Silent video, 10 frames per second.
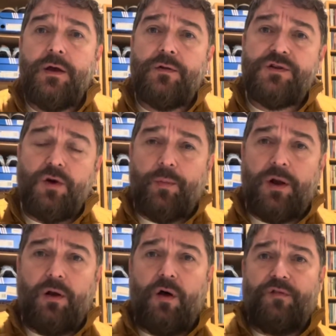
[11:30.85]
There's not been a
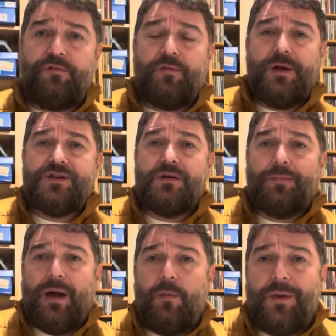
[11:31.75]
lot of information
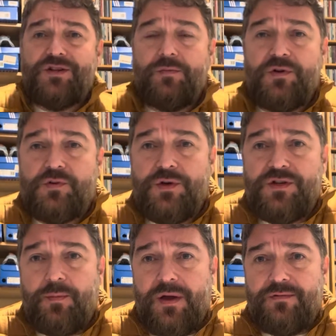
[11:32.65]
about measurements, which is
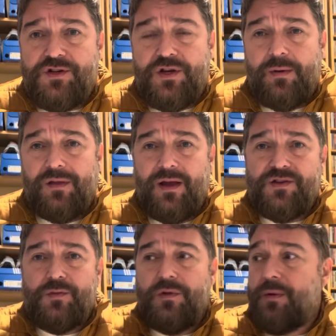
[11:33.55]
a bit of a shame. I think that's
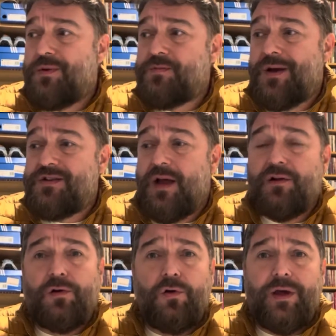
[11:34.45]
something maybe Spezial
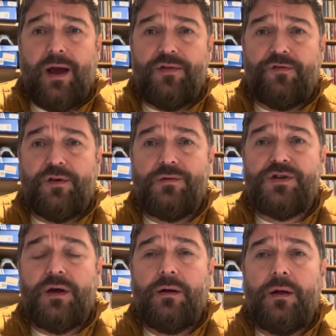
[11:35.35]
could look at in the future.